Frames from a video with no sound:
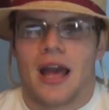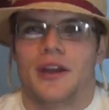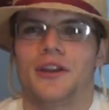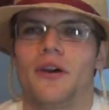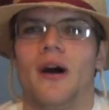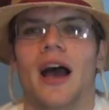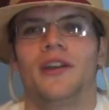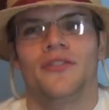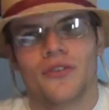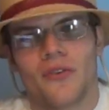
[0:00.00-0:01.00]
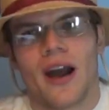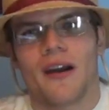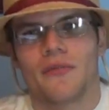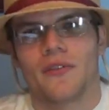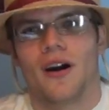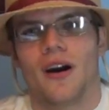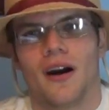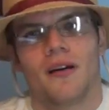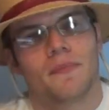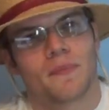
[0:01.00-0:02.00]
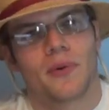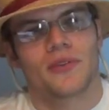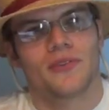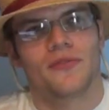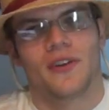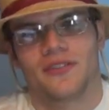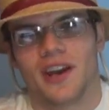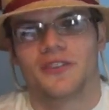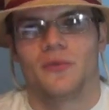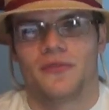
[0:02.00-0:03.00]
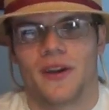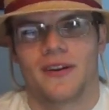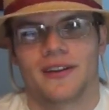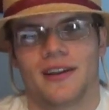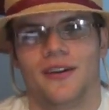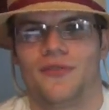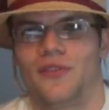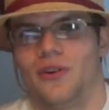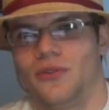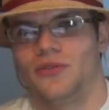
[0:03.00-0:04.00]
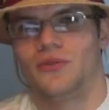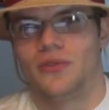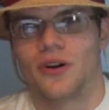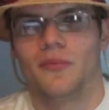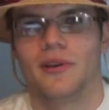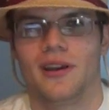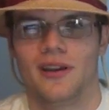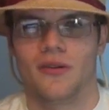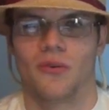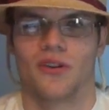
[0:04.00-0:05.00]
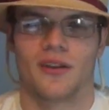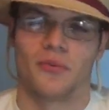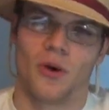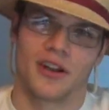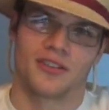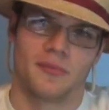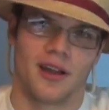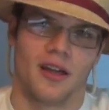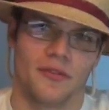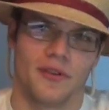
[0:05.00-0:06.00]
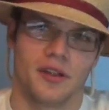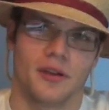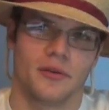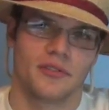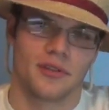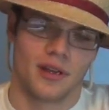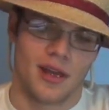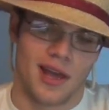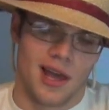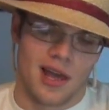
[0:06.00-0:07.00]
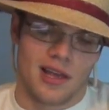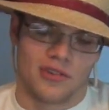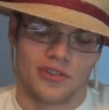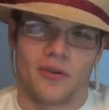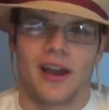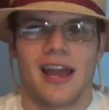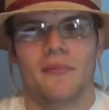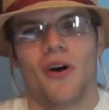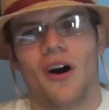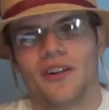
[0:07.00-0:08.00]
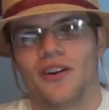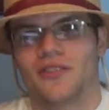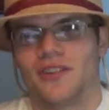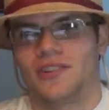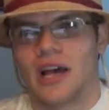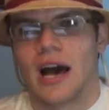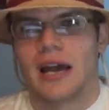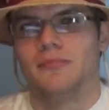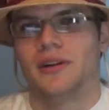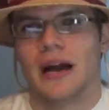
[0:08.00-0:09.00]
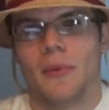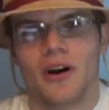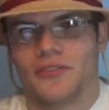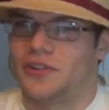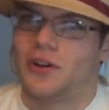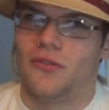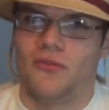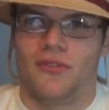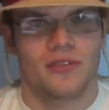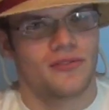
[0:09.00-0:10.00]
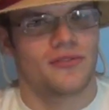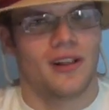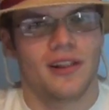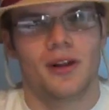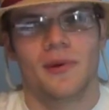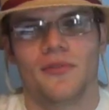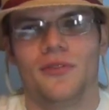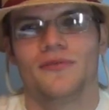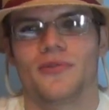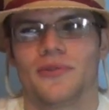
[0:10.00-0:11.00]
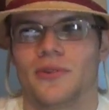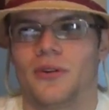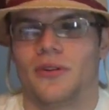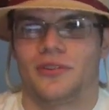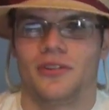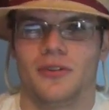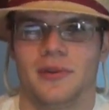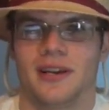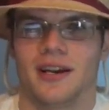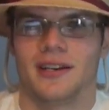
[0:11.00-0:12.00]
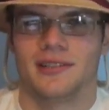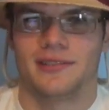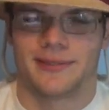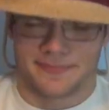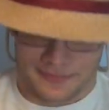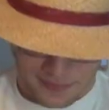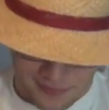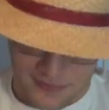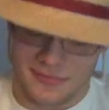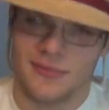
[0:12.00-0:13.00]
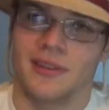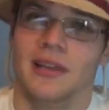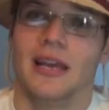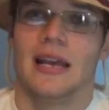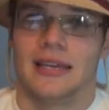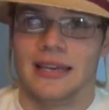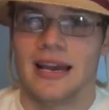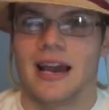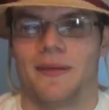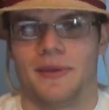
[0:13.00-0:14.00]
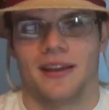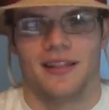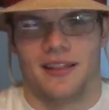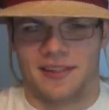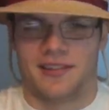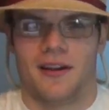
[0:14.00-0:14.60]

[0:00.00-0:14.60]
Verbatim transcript: you know I do have a personal fixation with Fairy Tail for those who know me or have watched some of my other videos. So I am on Erza's side, but I'm also a little bit rooting for Zoro too because yeah, it's